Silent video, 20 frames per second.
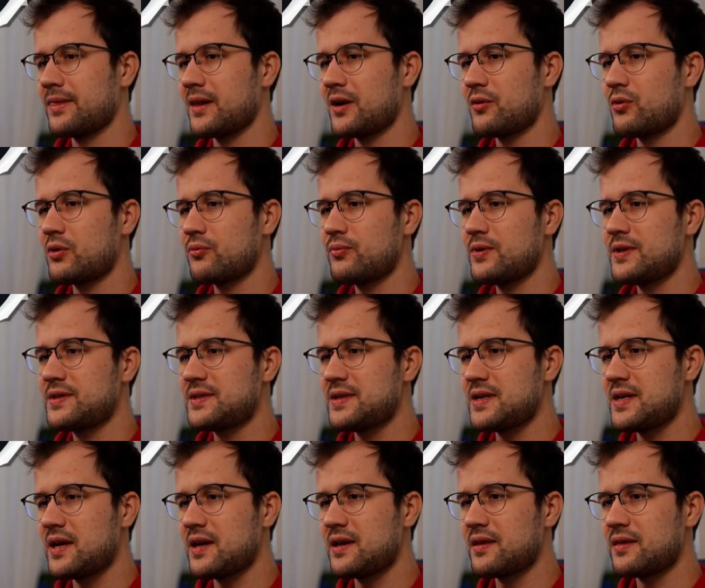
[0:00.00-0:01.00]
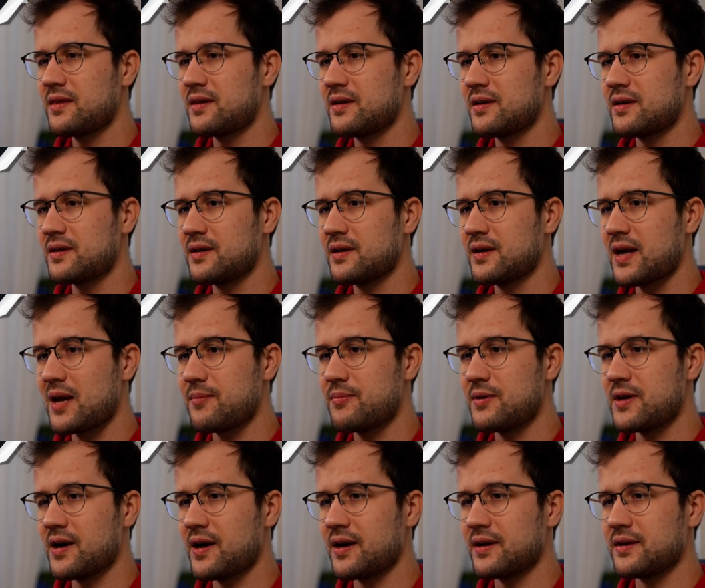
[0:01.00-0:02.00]
Now what we see in the
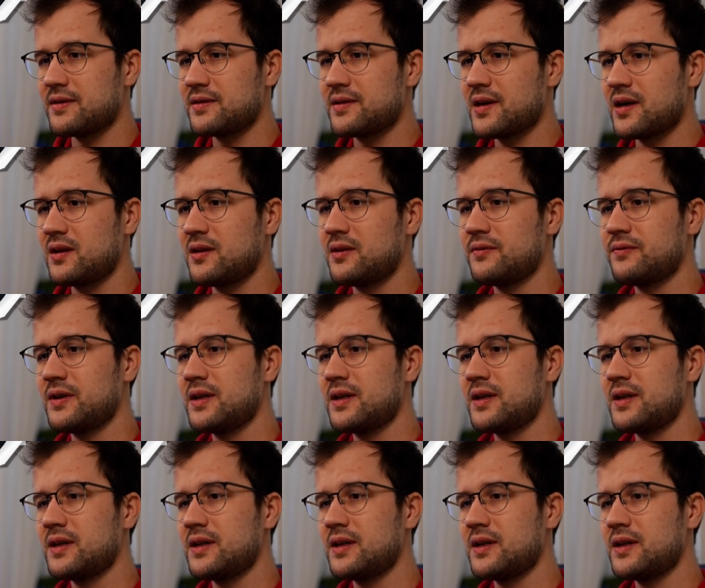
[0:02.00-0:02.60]
API itself,